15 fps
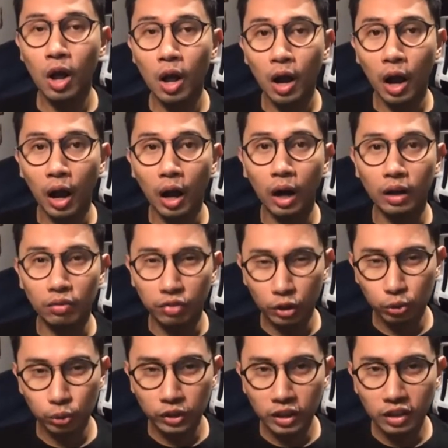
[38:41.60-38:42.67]

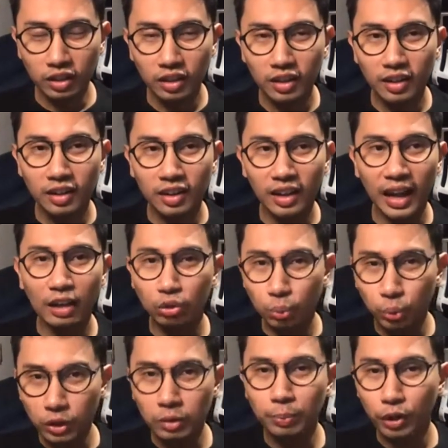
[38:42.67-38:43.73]
eventually, as
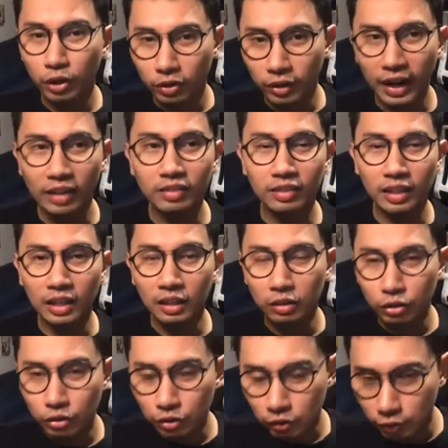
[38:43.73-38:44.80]
we progress in